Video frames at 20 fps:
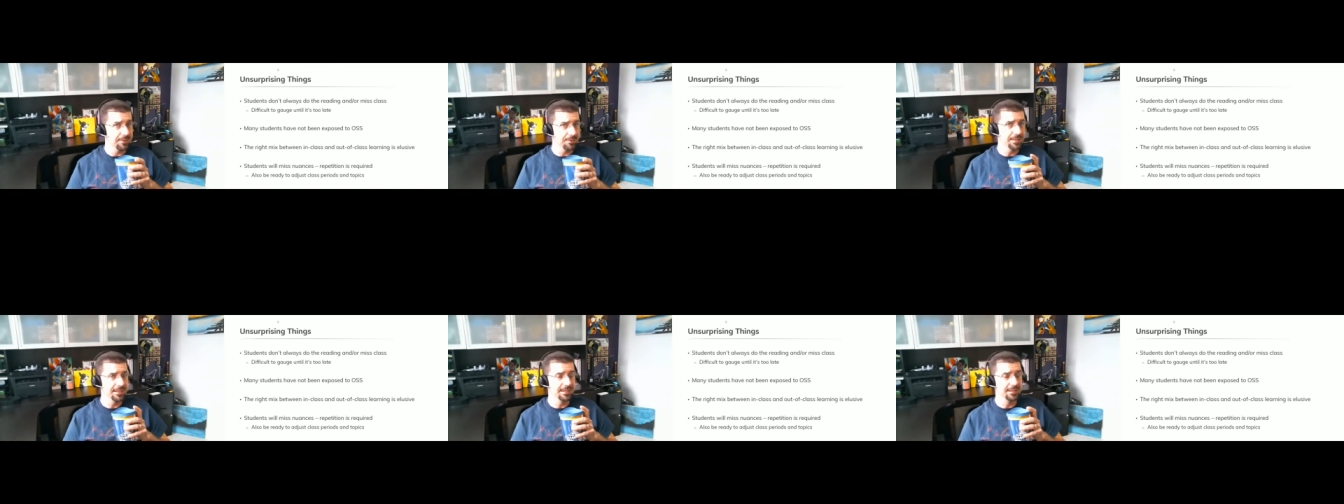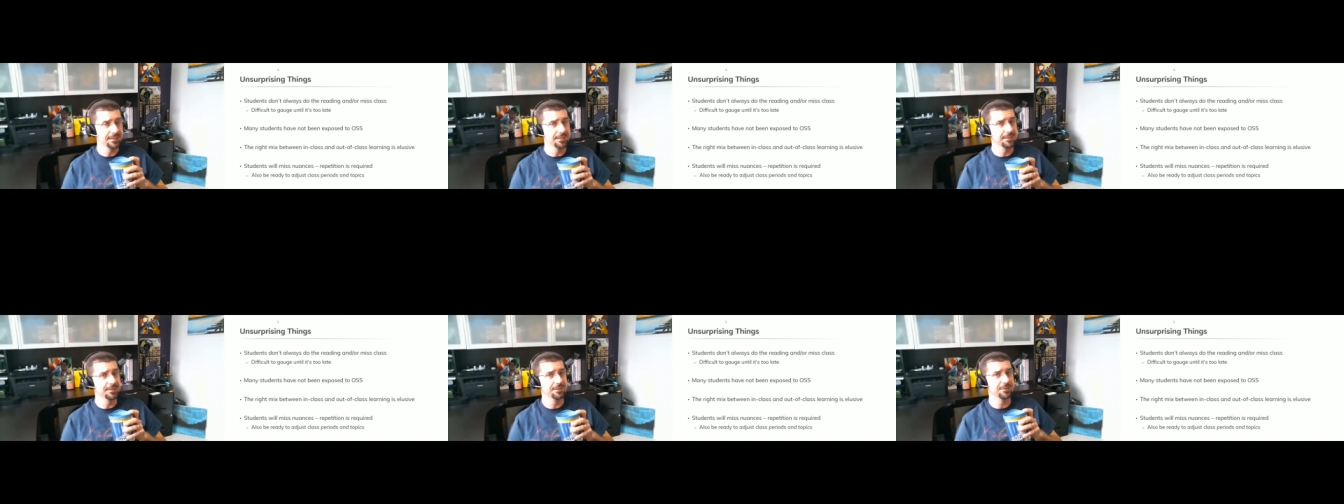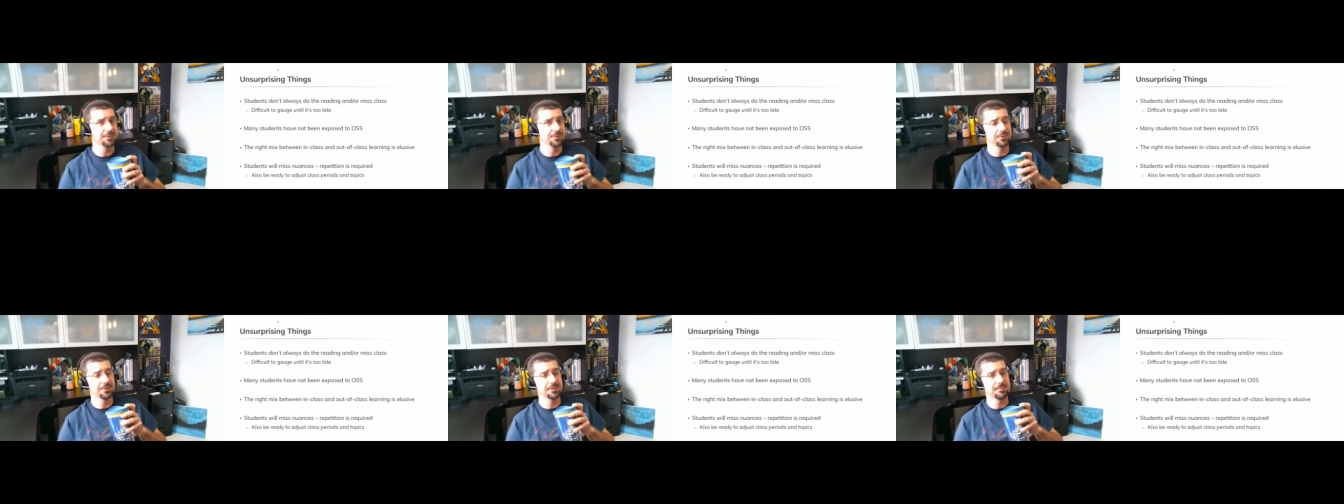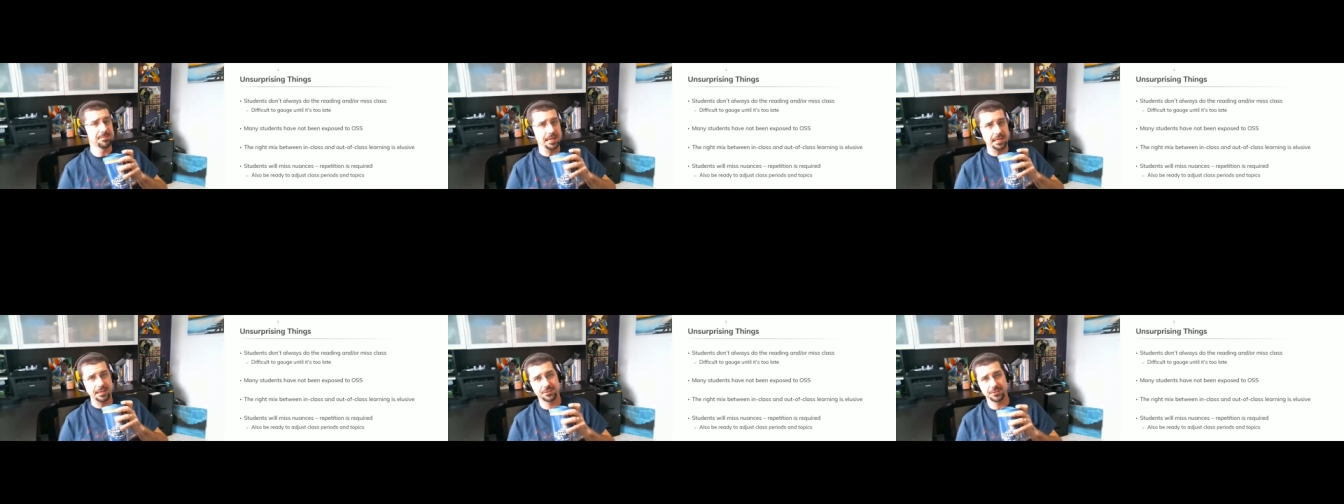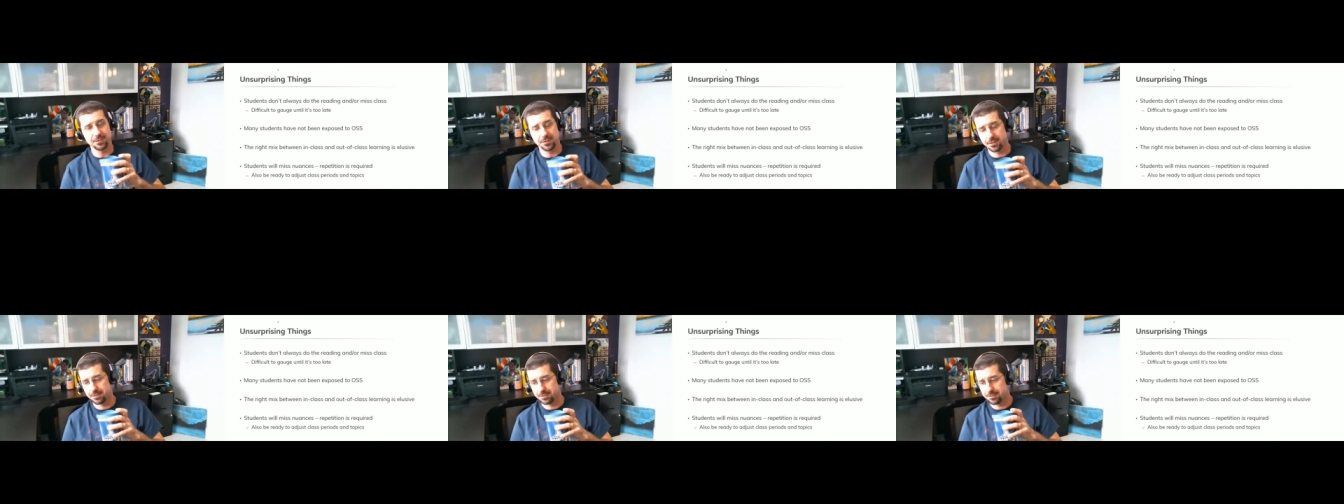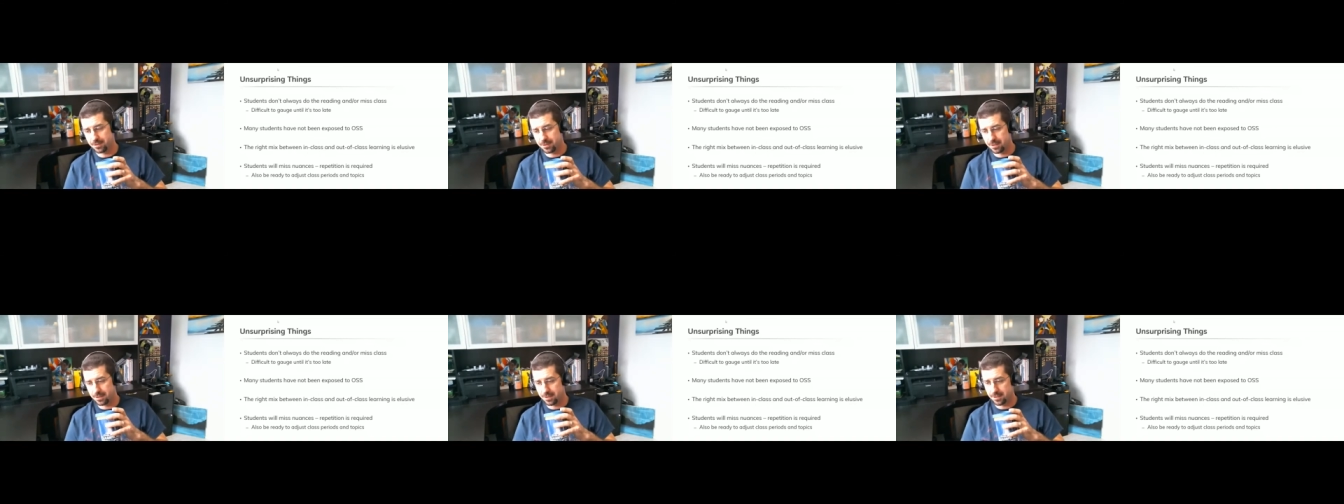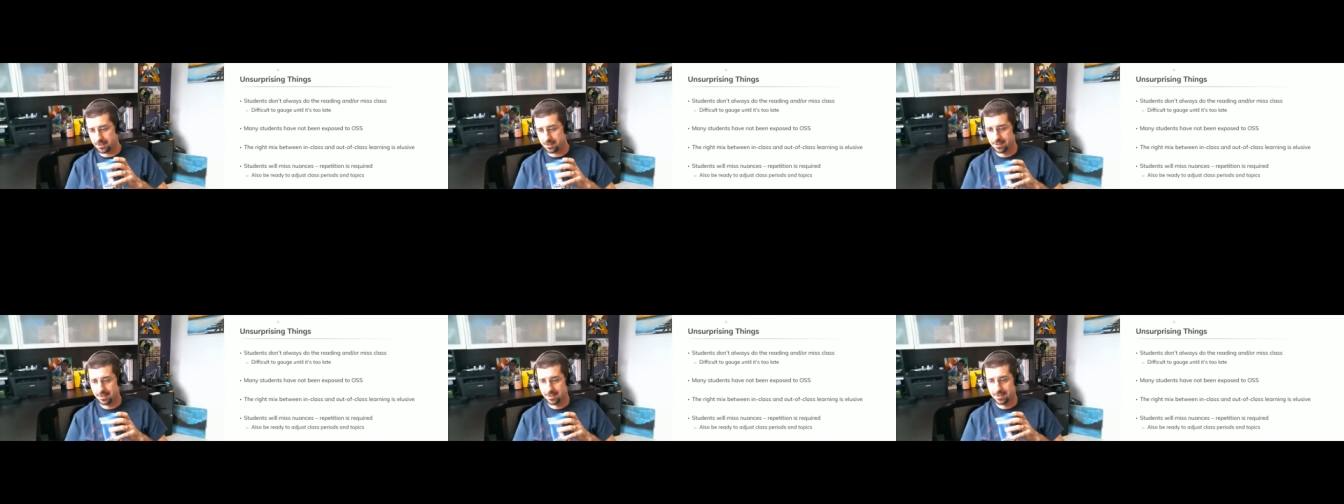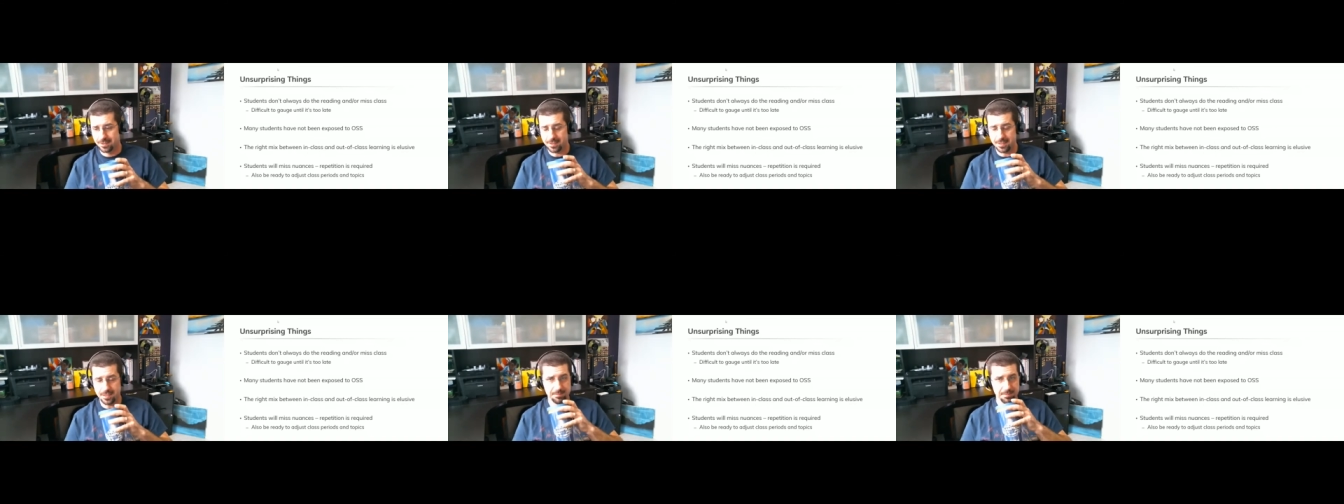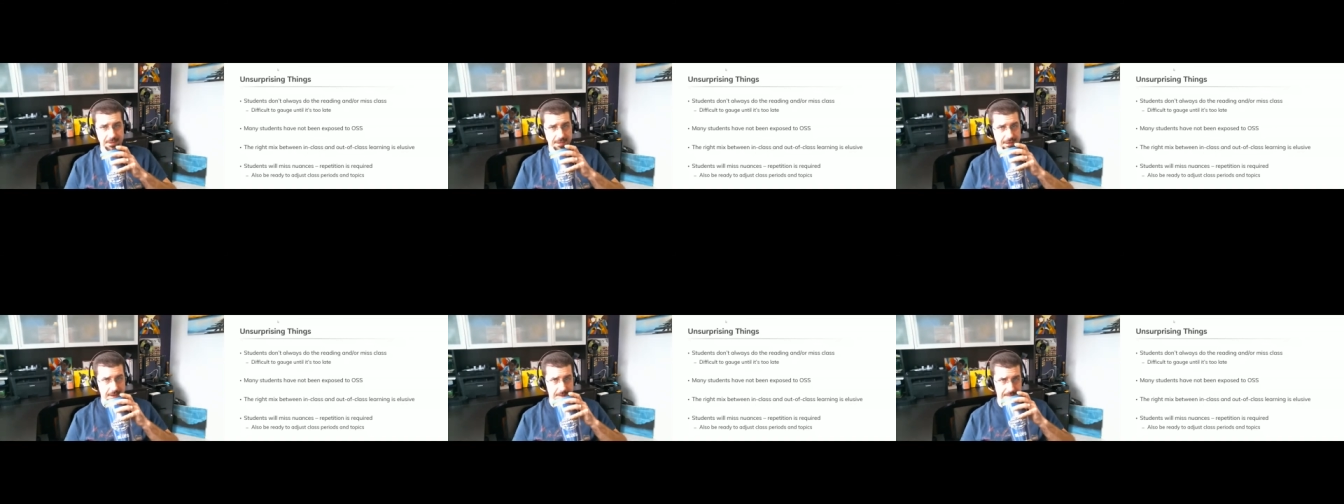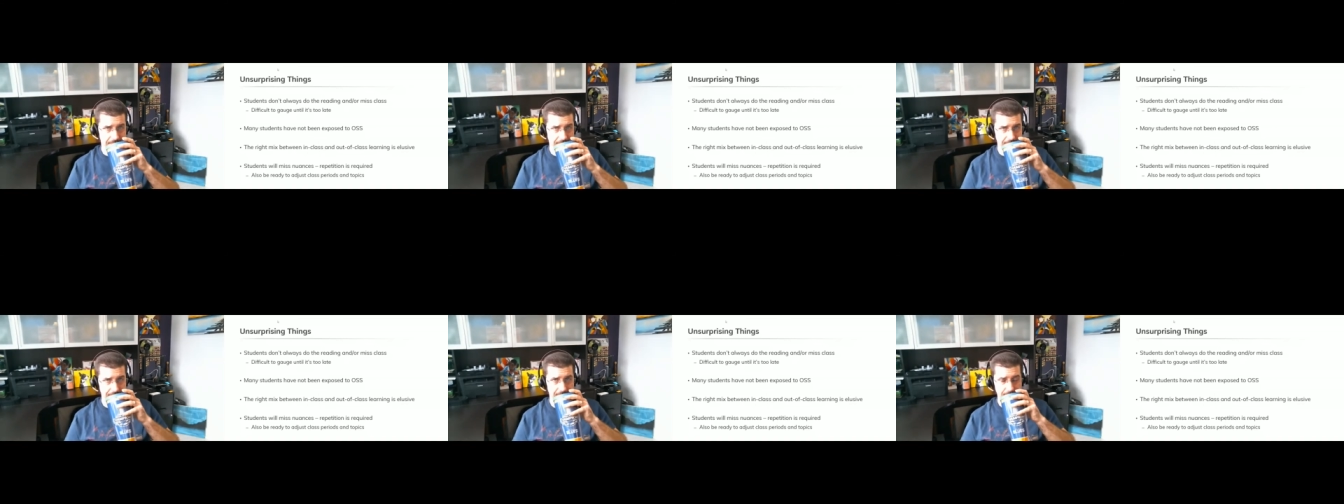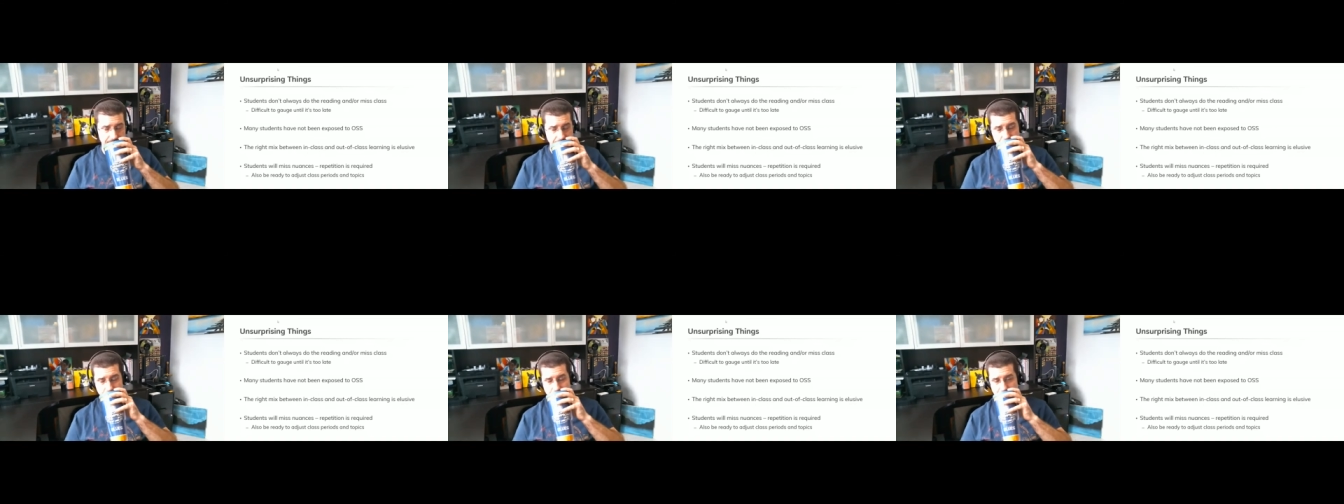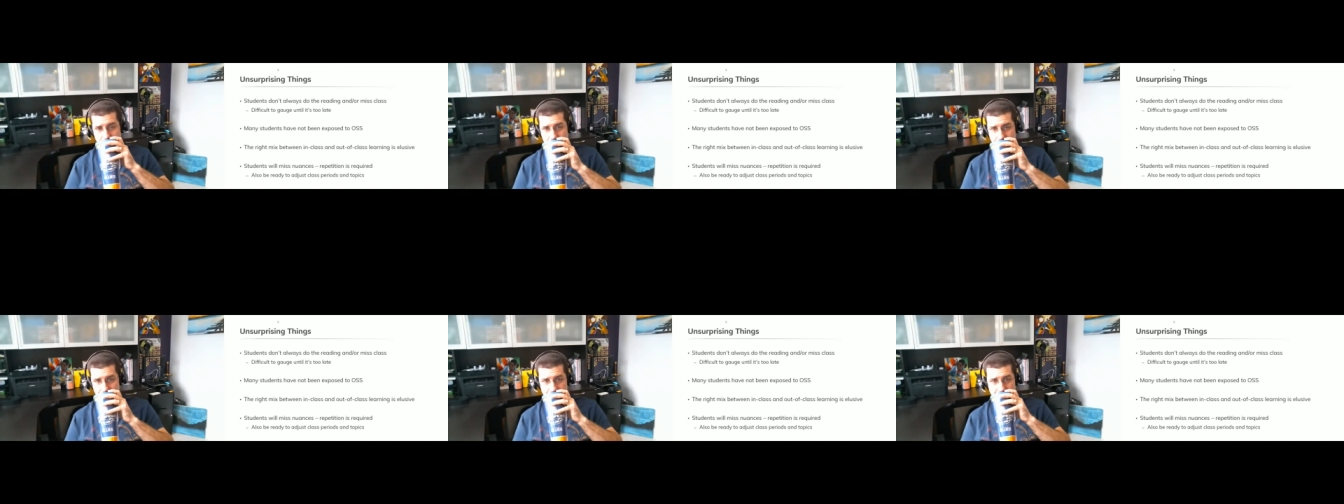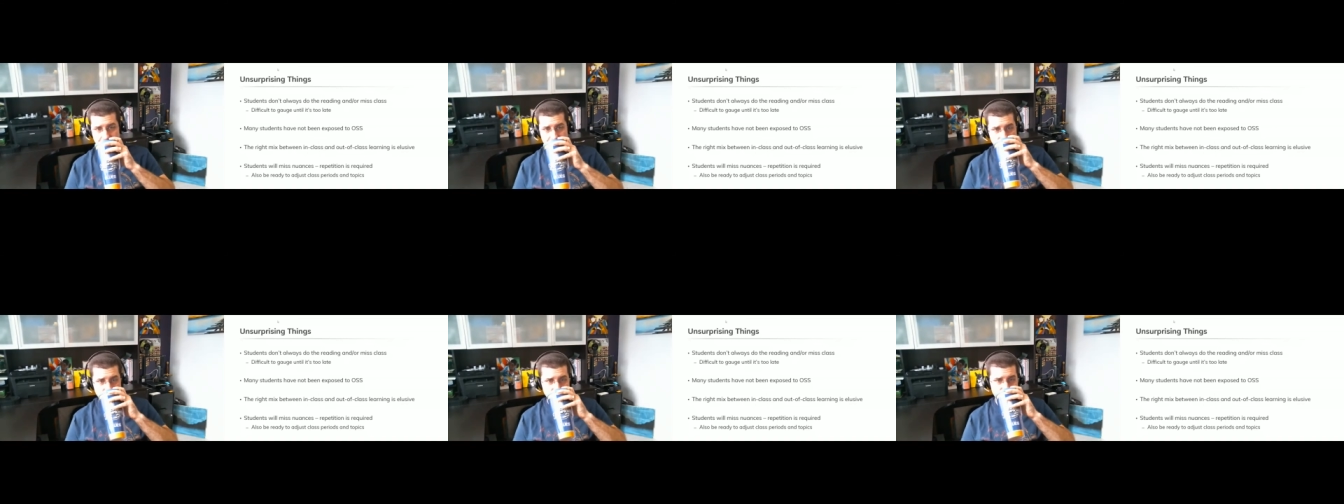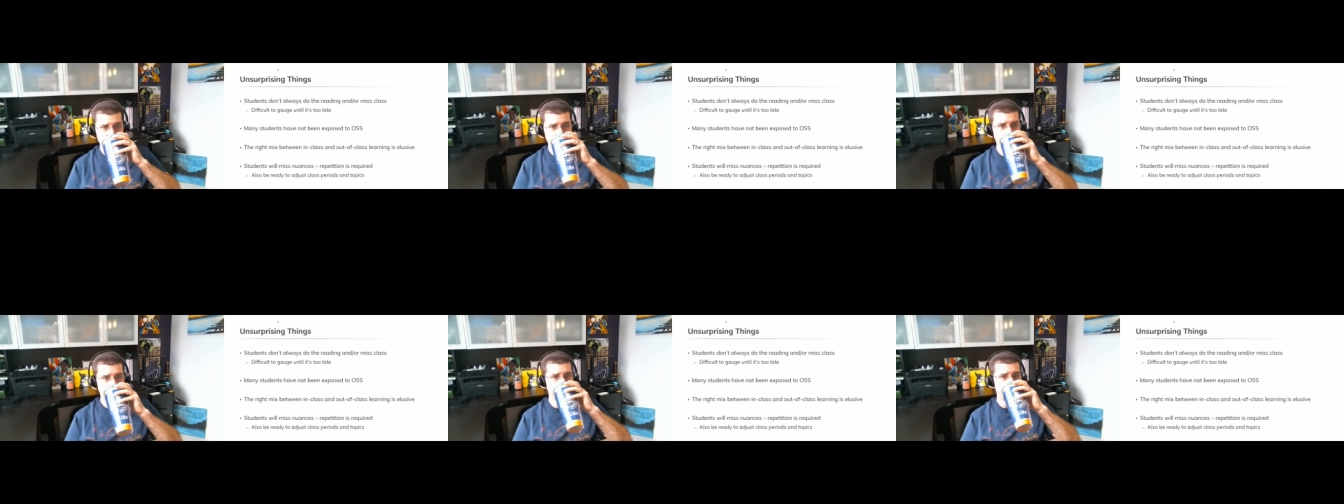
we didn't do the best of uh, keeping up on the required readings